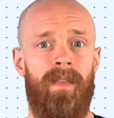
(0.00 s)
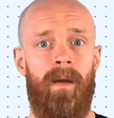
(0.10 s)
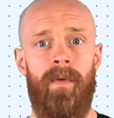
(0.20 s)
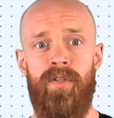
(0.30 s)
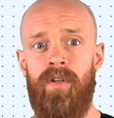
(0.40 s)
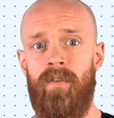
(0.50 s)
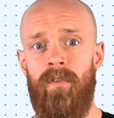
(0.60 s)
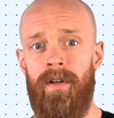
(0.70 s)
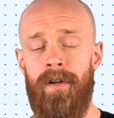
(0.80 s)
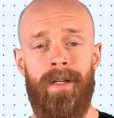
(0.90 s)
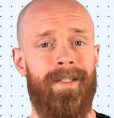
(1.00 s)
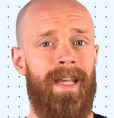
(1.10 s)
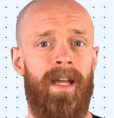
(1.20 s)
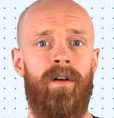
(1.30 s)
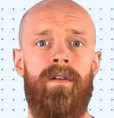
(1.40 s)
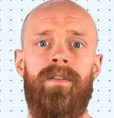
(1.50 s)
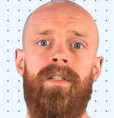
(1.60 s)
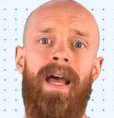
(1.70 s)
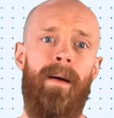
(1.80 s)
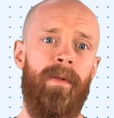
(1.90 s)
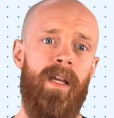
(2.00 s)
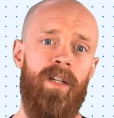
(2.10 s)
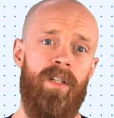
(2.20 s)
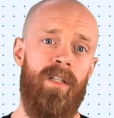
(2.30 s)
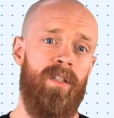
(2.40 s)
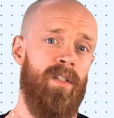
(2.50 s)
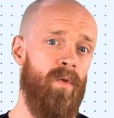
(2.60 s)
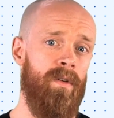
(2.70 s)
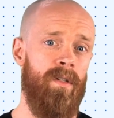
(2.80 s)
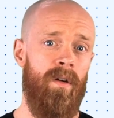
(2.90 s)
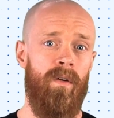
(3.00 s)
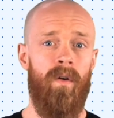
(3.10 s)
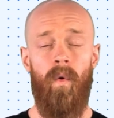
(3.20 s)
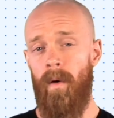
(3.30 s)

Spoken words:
That means you can run your containers, applications, source code,